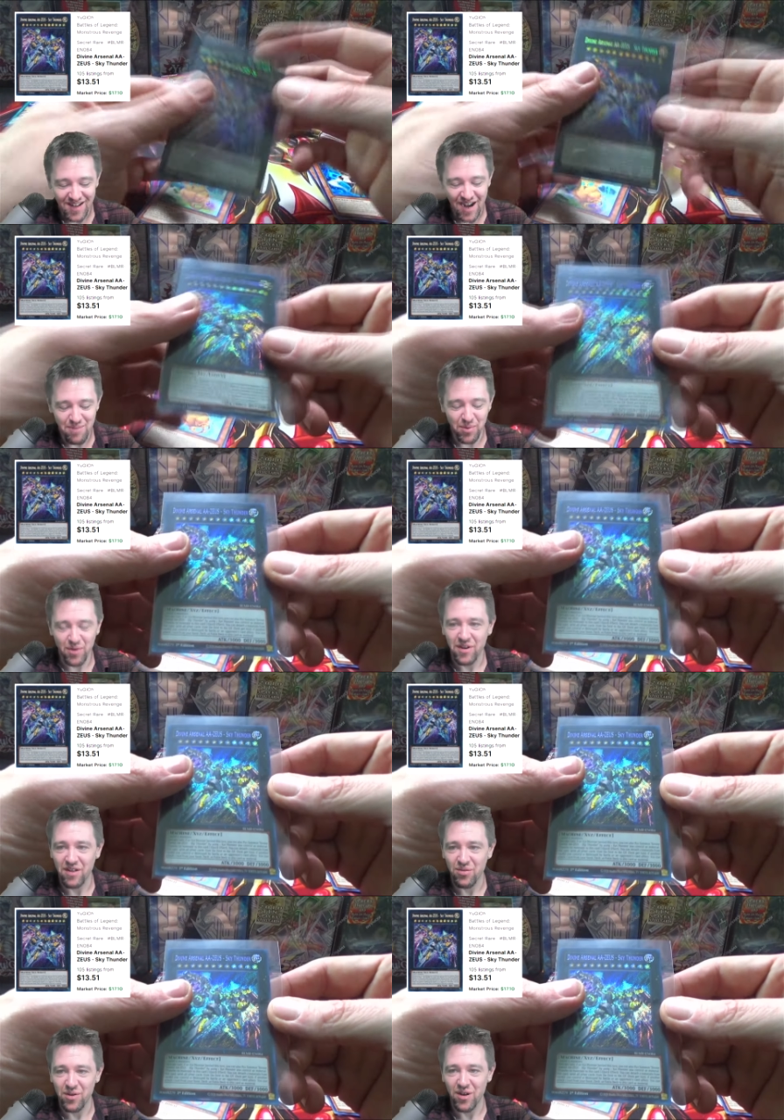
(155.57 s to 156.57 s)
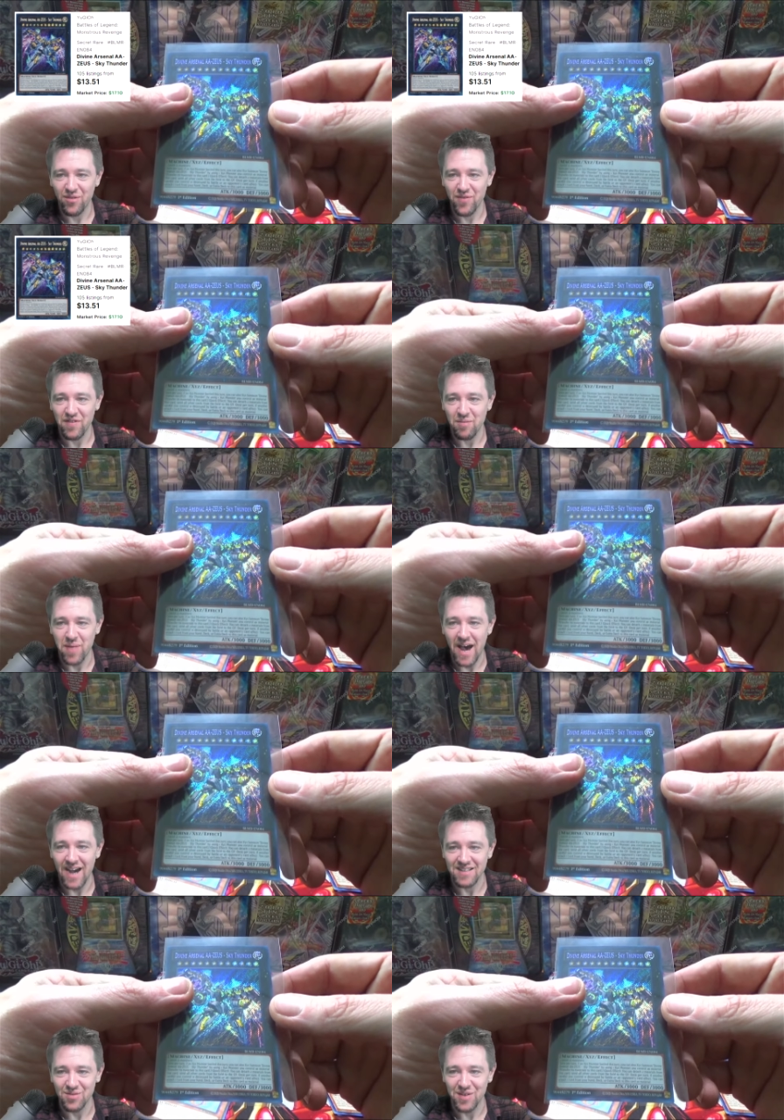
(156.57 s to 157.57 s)
I pulled like 350
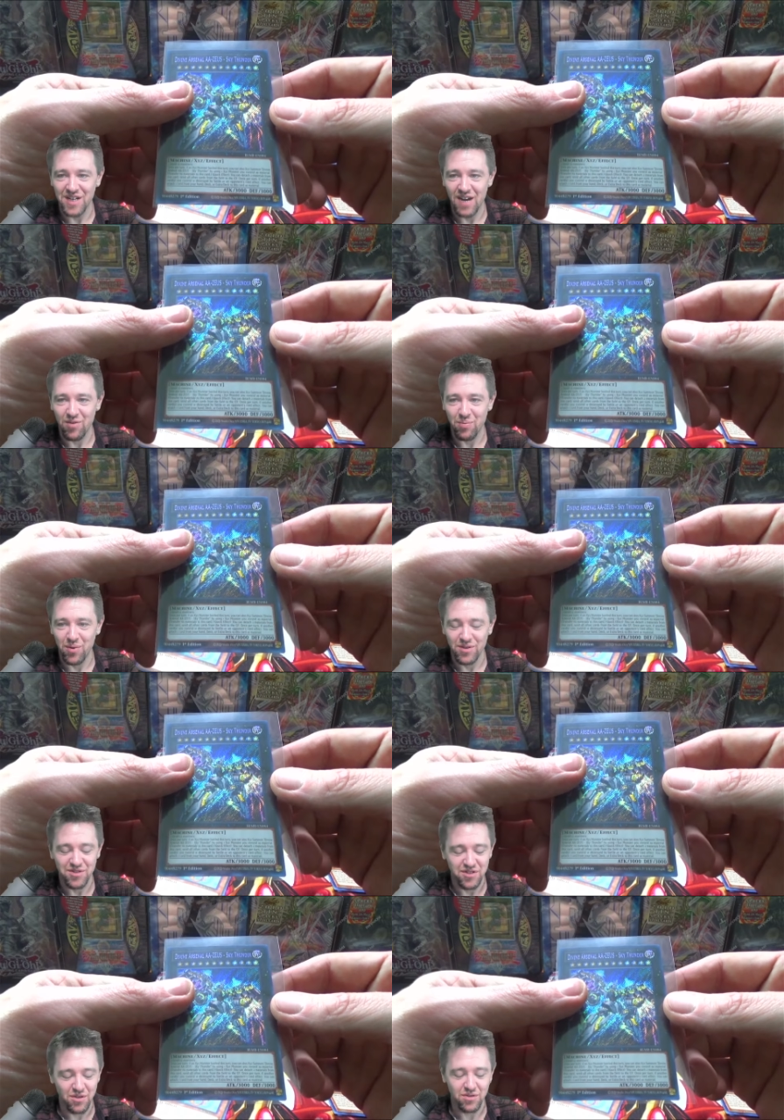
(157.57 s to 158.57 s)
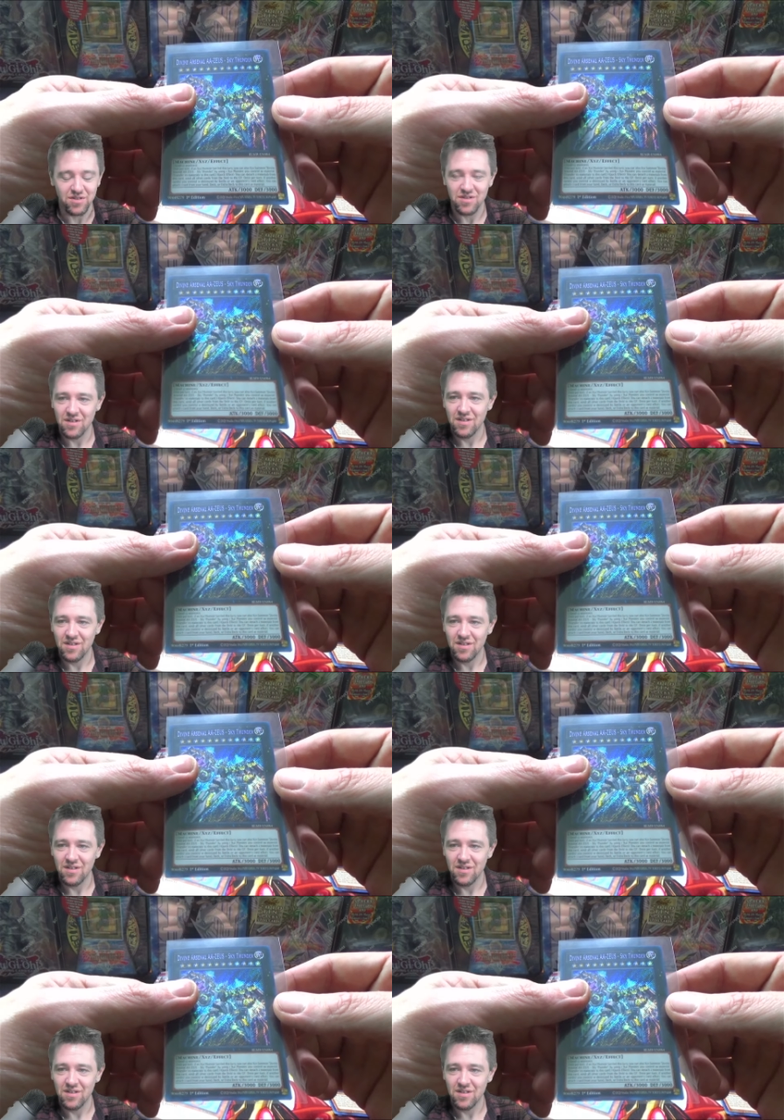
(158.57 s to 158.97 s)
packs and we never pulled Zeus.